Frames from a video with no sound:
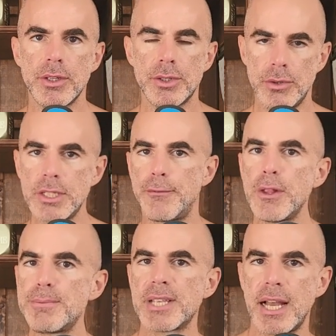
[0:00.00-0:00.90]
So there is a
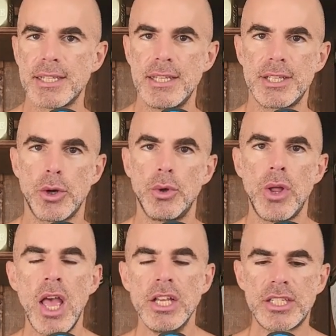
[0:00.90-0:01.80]
flip side to this whole
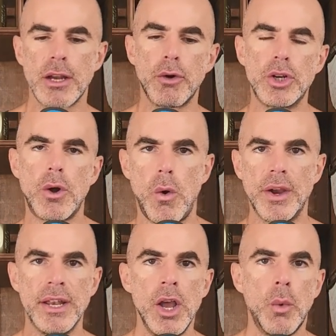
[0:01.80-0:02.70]
steroid coin